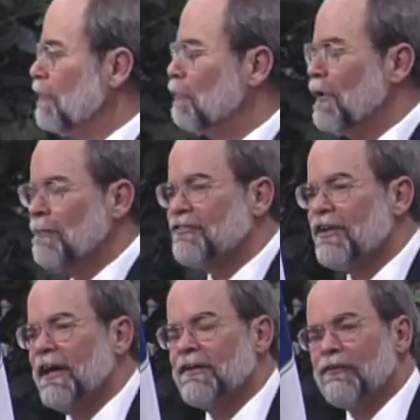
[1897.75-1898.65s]
the
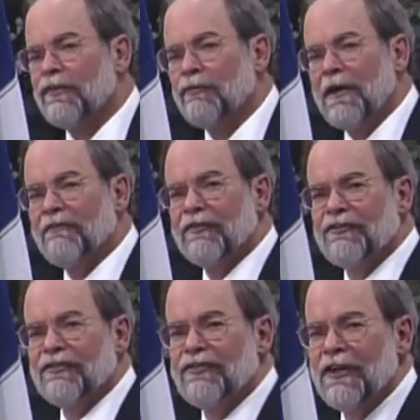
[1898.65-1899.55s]
website that
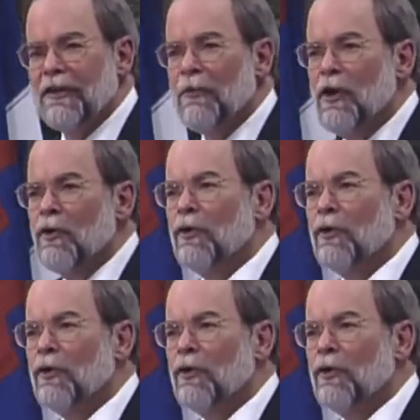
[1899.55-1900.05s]
references him